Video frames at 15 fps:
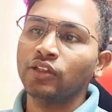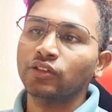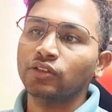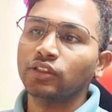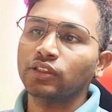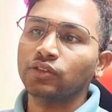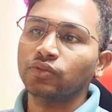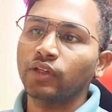So
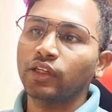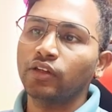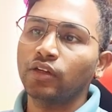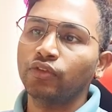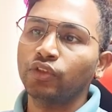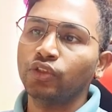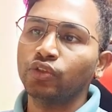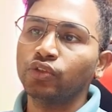this is where you
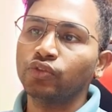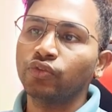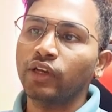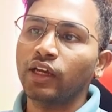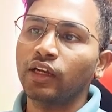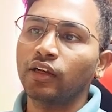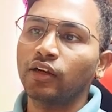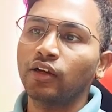have to use
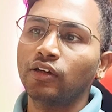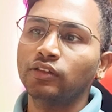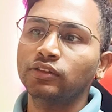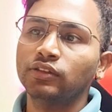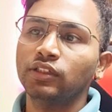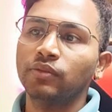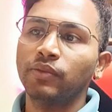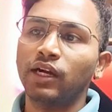where
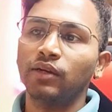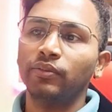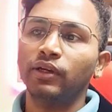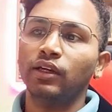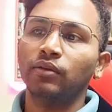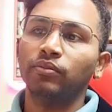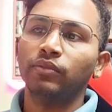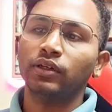clause
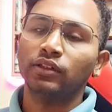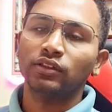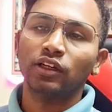department number.